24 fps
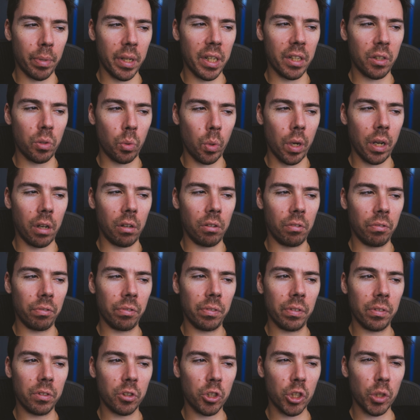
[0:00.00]

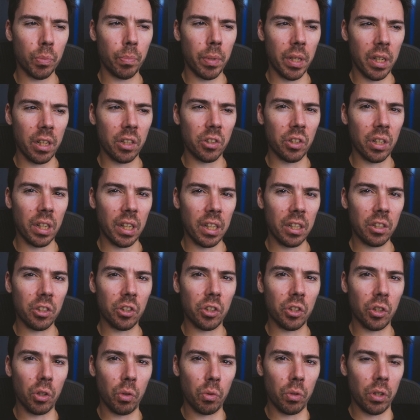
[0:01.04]
B12 just because it is
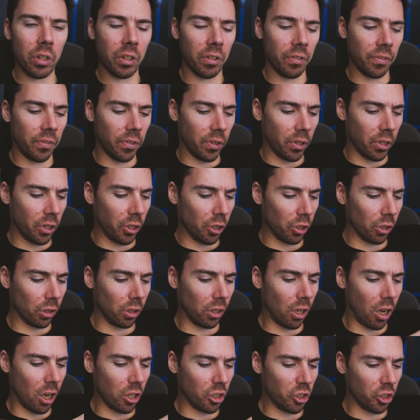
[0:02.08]
so good for
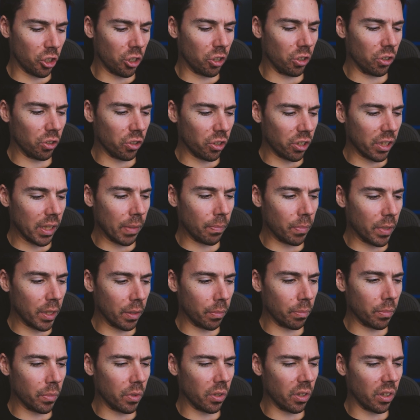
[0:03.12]
neurological
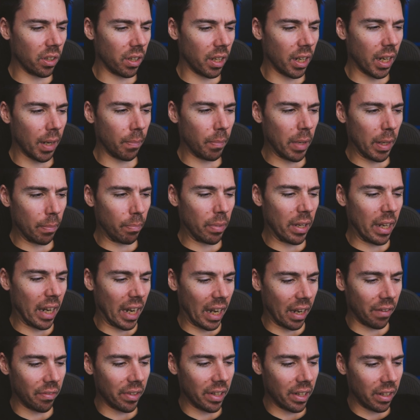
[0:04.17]
symptoms, and I might be
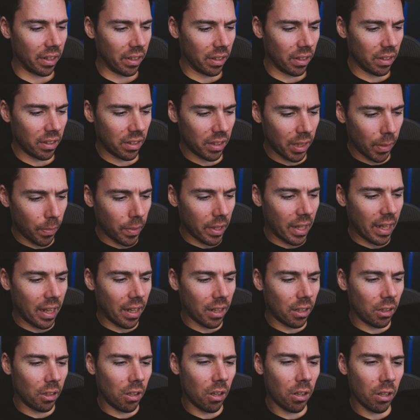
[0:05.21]
having some of
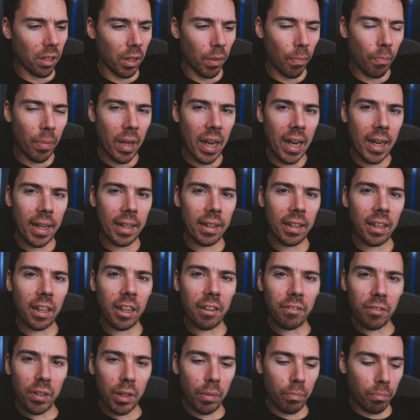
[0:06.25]
that. A lot of the pain that
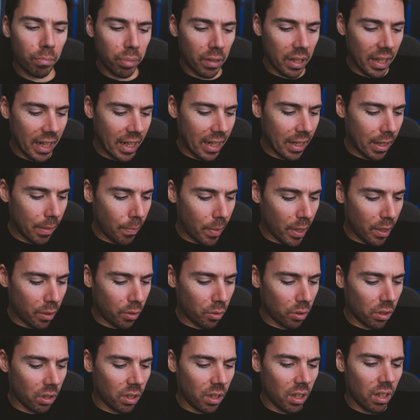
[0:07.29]
I've complained
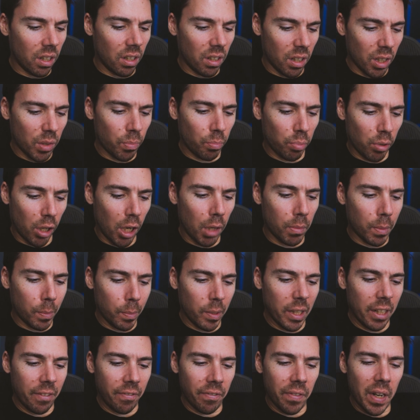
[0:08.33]
about is
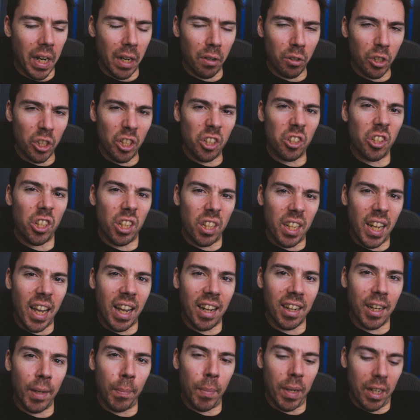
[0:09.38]
probably viruses
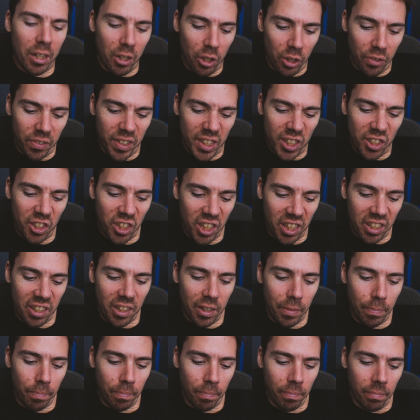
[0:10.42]
attacking my nervous
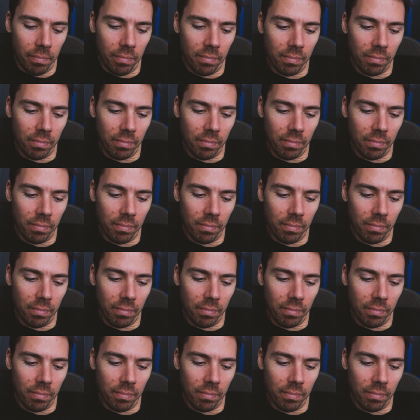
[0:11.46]
system,